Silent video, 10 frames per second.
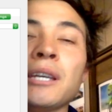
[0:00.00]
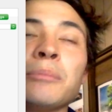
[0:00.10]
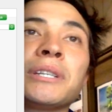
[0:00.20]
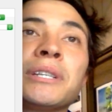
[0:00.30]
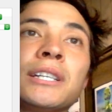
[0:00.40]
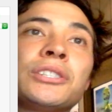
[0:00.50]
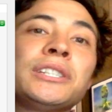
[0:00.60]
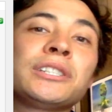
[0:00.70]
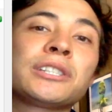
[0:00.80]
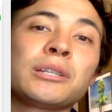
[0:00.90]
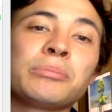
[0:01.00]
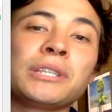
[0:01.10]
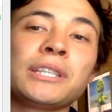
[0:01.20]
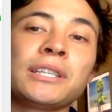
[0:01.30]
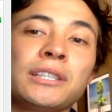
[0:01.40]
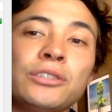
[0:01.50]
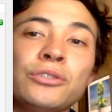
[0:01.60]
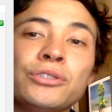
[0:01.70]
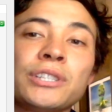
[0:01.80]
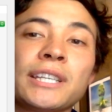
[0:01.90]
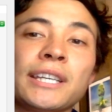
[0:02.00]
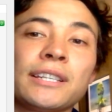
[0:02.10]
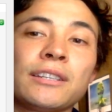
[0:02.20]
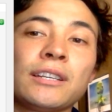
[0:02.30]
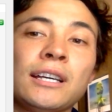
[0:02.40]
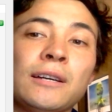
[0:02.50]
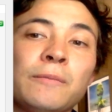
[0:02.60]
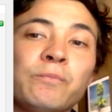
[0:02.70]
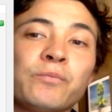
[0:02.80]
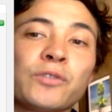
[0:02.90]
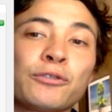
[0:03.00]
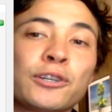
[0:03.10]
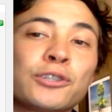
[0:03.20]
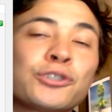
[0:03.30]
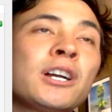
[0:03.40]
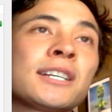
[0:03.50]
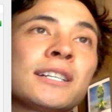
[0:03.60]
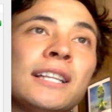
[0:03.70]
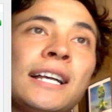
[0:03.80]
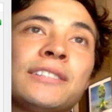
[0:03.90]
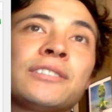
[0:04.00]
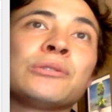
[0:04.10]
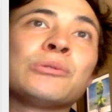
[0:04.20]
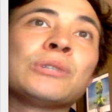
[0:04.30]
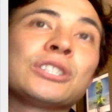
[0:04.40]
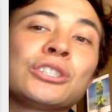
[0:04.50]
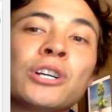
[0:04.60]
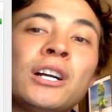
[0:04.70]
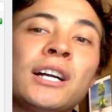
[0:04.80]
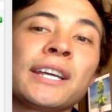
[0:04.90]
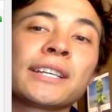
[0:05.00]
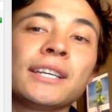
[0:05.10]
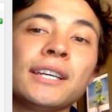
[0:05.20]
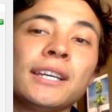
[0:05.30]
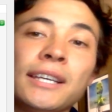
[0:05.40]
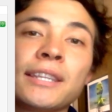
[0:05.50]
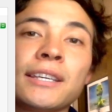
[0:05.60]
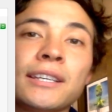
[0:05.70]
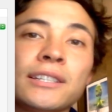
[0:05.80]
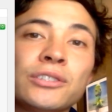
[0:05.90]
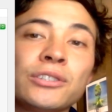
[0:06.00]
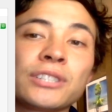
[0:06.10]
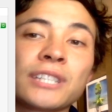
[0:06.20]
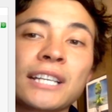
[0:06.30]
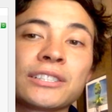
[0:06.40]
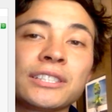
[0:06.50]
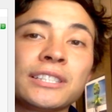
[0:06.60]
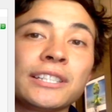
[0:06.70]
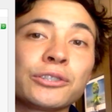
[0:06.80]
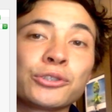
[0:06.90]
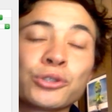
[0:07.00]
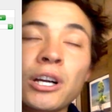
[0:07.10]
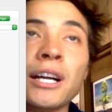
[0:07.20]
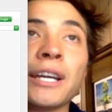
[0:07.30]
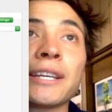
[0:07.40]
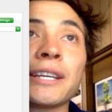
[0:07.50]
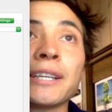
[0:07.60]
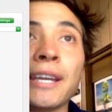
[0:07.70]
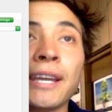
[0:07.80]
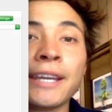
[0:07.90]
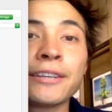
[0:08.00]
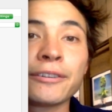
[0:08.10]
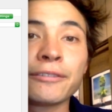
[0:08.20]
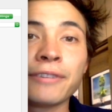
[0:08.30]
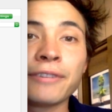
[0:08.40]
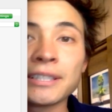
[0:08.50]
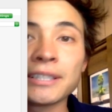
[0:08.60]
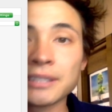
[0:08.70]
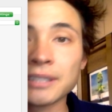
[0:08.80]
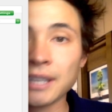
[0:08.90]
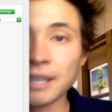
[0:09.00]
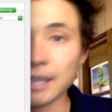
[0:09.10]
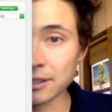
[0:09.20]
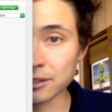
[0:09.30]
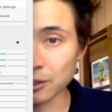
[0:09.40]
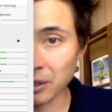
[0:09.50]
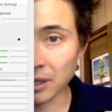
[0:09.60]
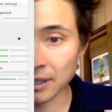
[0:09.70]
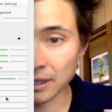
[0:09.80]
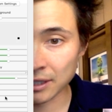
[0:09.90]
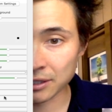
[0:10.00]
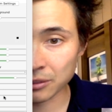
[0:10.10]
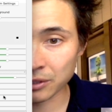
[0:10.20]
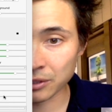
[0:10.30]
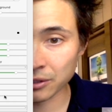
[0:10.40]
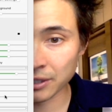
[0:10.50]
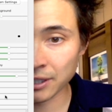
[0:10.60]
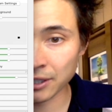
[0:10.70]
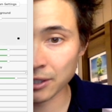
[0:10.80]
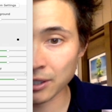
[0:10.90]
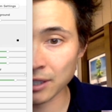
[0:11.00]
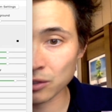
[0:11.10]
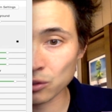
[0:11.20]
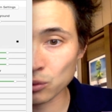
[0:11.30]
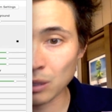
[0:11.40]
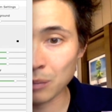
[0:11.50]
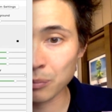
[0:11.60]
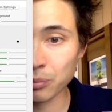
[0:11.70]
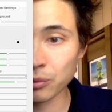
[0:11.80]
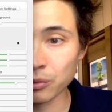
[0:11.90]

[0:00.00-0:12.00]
because she's going to be using it for her drawing class. So when she's drawing, the students can actually see her drawing and her face. And so you probably actually want to go in here and swap with